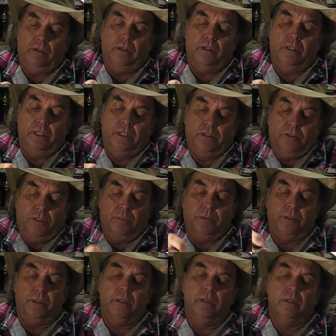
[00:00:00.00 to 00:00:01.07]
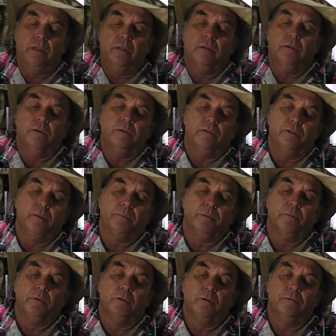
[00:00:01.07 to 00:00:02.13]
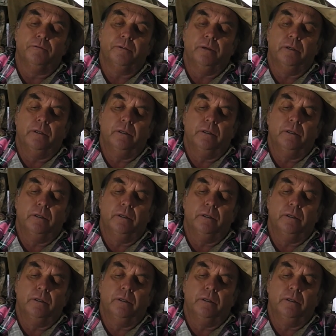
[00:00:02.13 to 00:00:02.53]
and then simply snip them off.